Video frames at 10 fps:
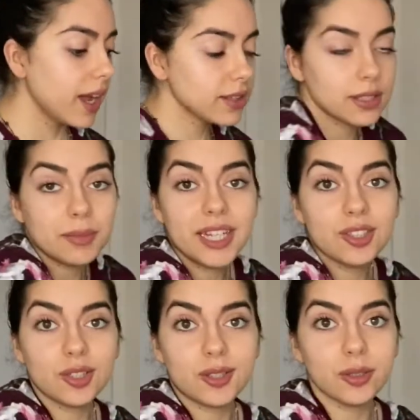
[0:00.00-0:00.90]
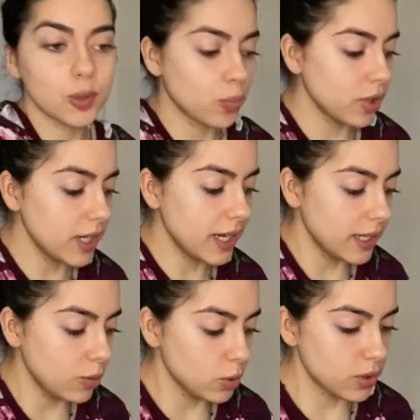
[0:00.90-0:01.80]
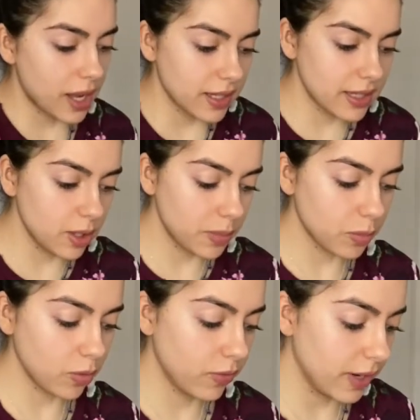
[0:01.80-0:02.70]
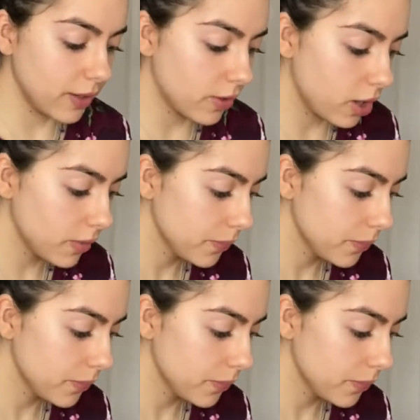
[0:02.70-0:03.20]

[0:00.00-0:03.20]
To me, it just looks pretty, and it also adds a little bit more flavor.